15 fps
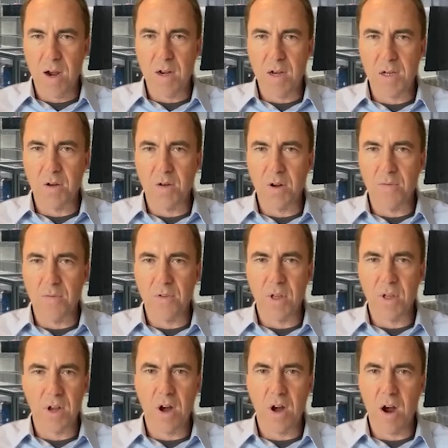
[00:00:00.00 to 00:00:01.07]
is no different than
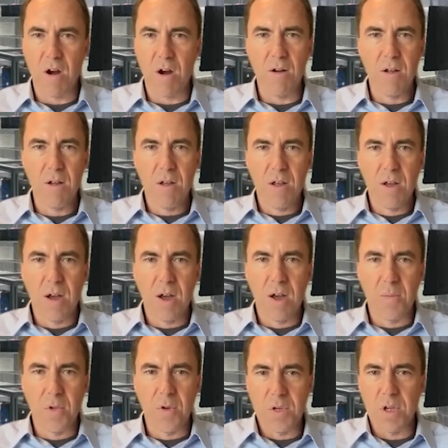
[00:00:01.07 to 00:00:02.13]
a car,
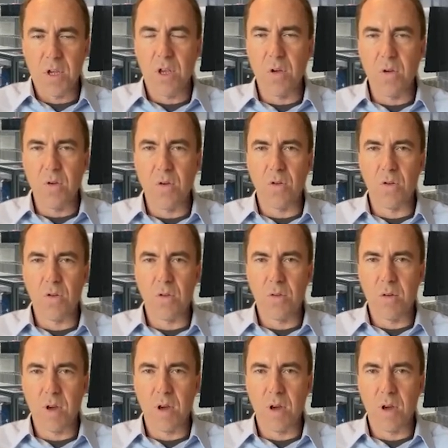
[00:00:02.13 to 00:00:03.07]
there's a huge